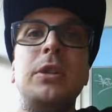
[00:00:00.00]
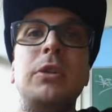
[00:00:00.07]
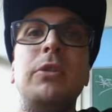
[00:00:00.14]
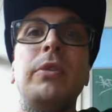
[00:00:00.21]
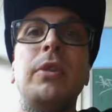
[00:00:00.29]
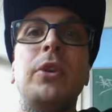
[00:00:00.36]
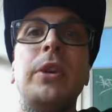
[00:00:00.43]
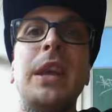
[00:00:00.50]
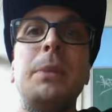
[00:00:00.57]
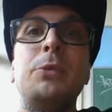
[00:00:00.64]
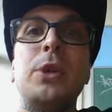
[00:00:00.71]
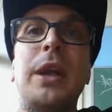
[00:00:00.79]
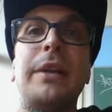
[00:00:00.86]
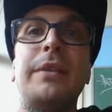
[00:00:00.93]
use learning
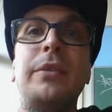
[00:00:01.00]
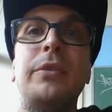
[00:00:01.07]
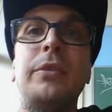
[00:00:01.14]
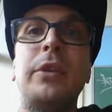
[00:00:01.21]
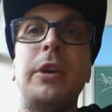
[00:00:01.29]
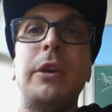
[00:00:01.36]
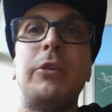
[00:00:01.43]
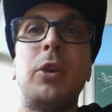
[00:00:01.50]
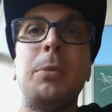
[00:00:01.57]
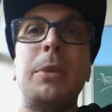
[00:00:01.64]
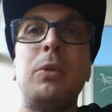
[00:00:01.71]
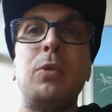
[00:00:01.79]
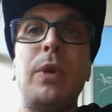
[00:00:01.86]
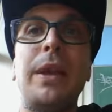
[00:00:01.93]
objectives to
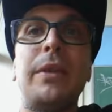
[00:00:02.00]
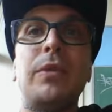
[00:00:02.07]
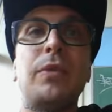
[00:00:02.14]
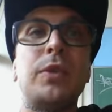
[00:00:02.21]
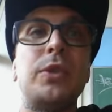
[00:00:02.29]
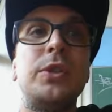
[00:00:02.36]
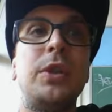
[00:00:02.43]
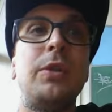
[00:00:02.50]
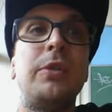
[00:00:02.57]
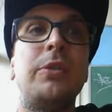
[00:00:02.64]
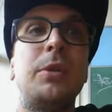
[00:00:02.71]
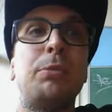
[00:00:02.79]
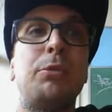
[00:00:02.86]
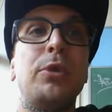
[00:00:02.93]
determine ways for
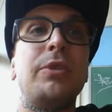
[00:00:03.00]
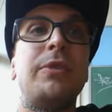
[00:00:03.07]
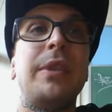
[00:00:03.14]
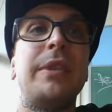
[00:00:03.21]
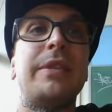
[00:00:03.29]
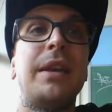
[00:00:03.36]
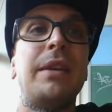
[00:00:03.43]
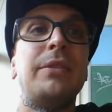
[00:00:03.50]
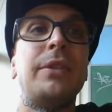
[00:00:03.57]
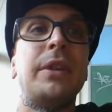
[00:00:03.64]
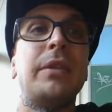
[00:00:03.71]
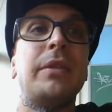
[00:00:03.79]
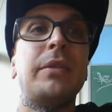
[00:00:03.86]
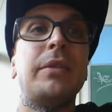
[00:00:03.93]
students to prove this
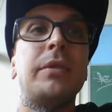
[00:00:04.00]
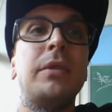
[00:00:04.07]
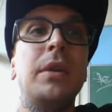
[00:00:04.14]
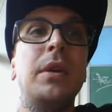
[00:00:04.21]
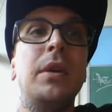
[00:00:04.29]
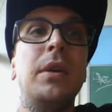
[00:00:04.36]
evidence.